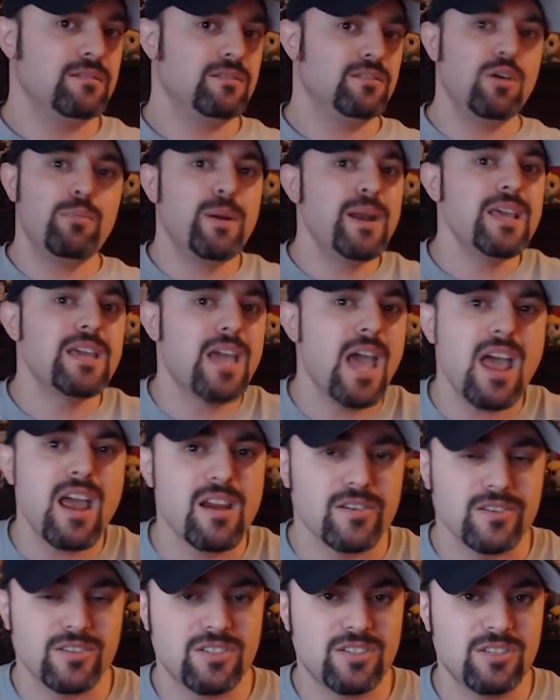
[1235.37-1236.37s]
Nobody
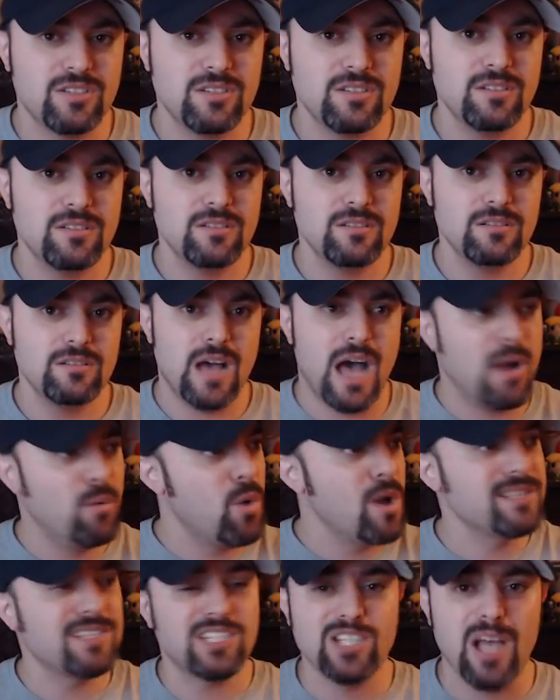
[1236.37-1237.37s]
cares. I
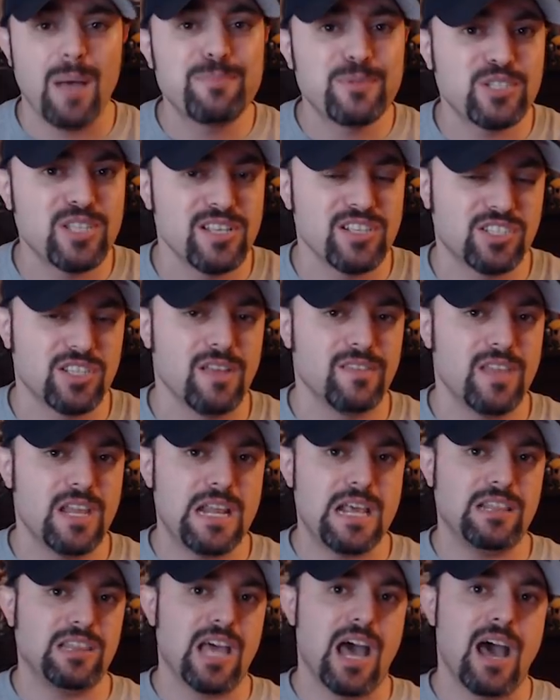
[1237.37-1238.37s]
want substance
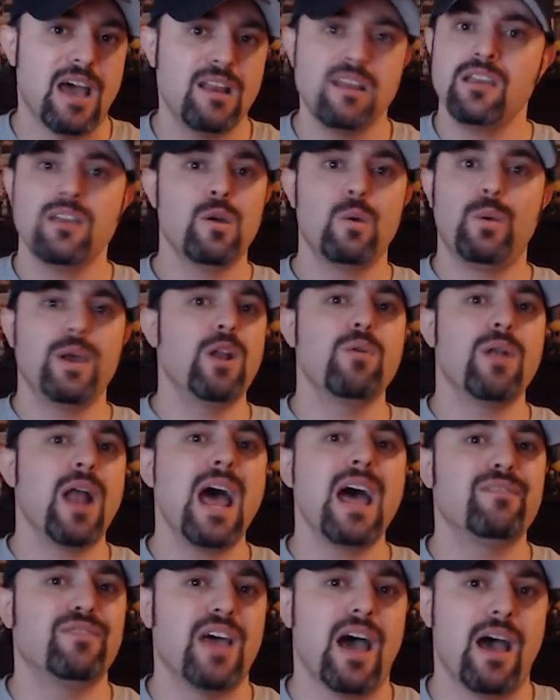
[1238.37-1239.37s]
underneath that. We don't
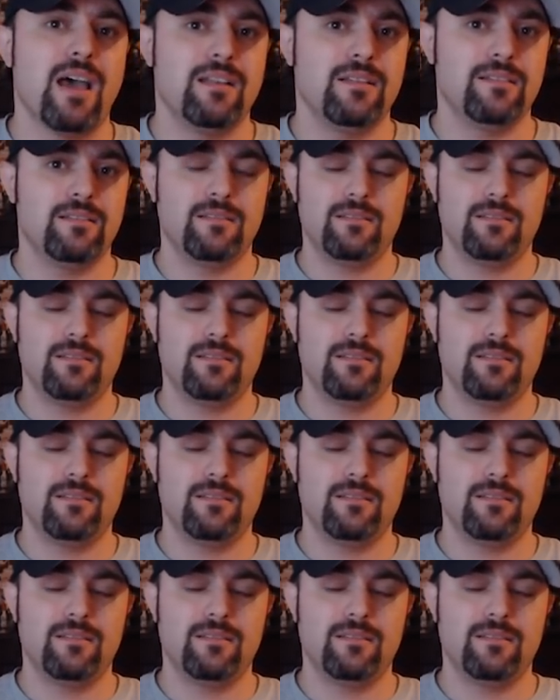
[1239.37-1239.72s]
have that.